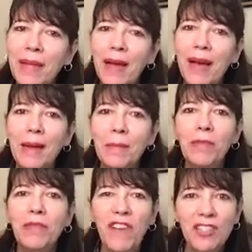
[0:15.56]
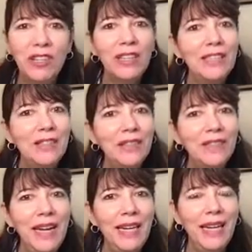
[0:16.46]
I'm a professionally
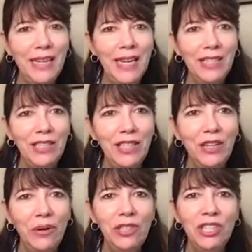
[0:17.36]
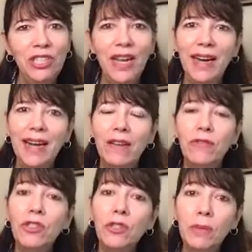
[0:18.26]
certified ADHD coach, and I
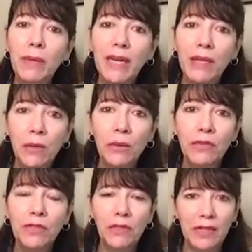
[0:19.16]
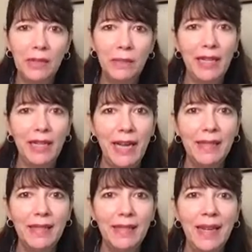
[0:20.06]
have two main goals for this
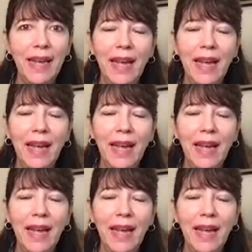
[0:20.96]
podcast.